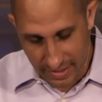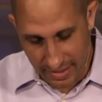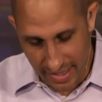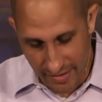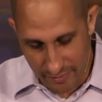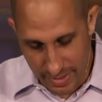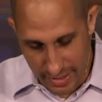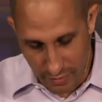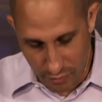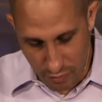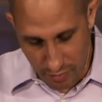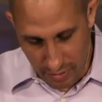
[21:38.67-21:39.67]
They have made
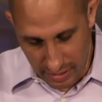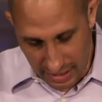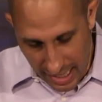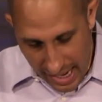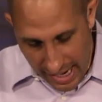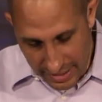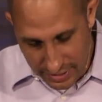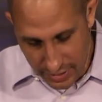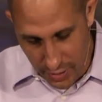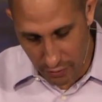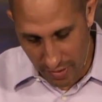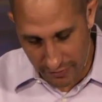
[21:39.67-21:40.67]
lies
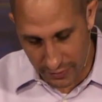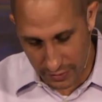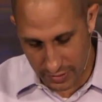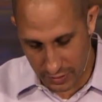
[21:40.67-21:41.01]
their refuge.